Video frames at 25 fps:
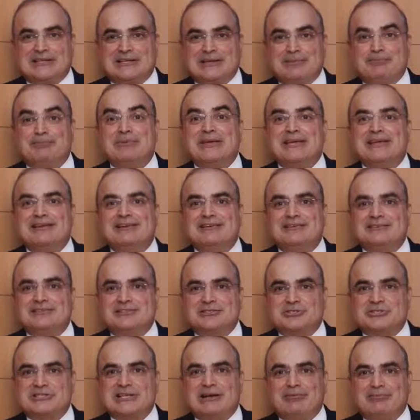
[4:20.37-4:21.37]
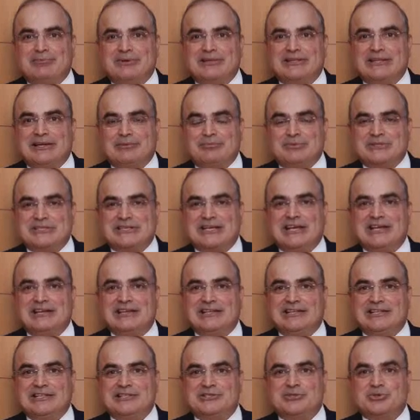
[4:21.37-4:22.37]
appealed to someone that was
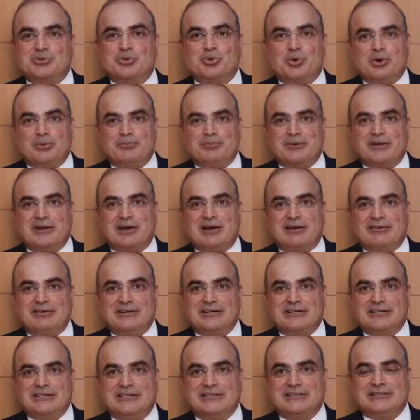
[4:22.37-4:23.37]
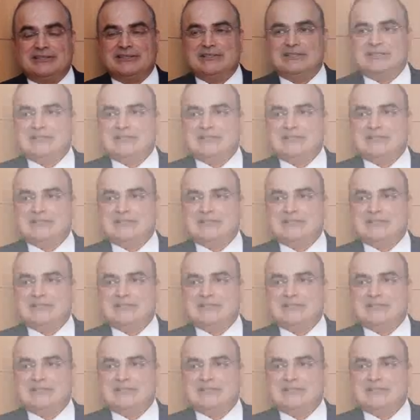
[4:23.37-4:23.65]
getting into corporate R&D.